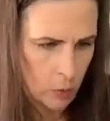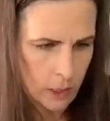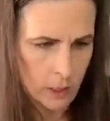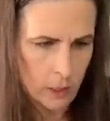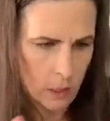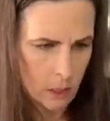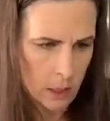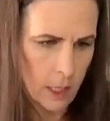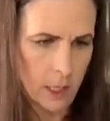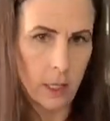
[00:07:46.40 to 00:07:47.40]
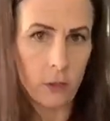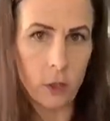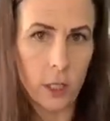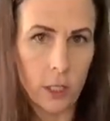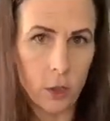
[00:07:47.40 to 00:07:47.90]
what this looks like
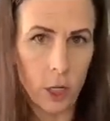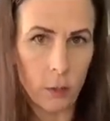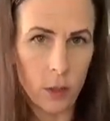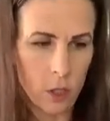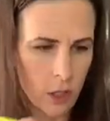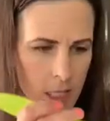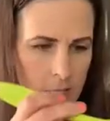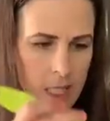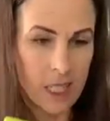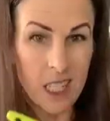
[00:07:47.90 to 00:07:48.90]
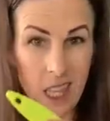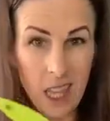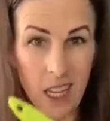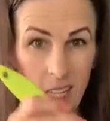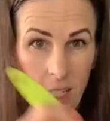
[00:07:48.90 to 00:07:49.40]
after I scrape. So you can see it's
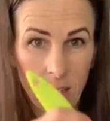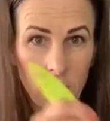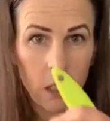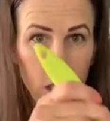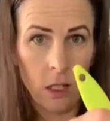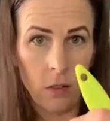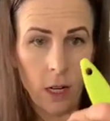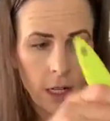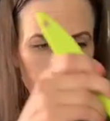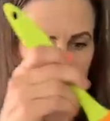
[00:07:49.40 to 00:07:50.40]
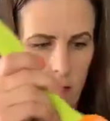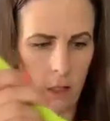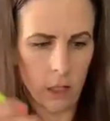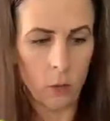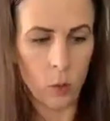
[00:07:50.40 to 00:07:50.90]
thick, right?
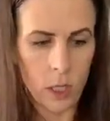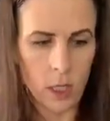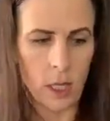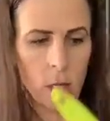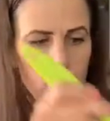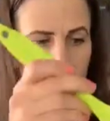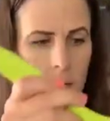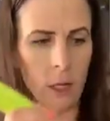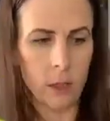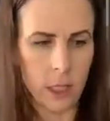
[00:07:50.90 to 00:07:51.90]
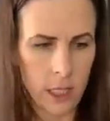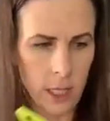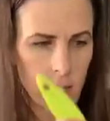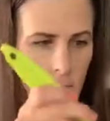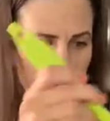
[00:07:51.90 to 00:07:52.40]
It was sloppy, now it's
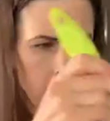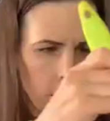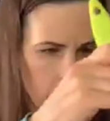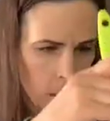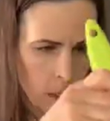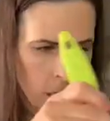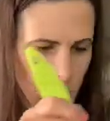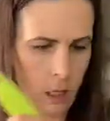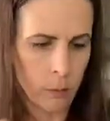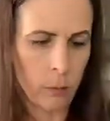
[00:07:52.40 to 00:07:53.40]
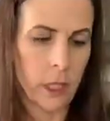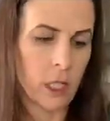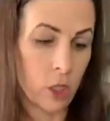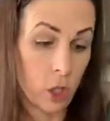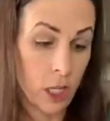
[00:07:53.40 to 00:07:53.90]
thick, um, but
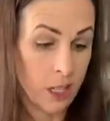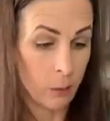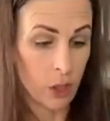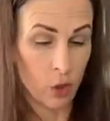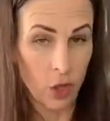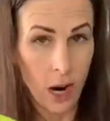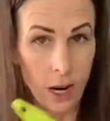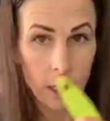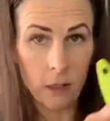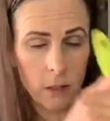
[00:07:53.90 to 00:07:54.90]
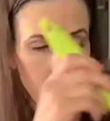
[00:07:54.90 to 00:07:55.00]
it should not be dry.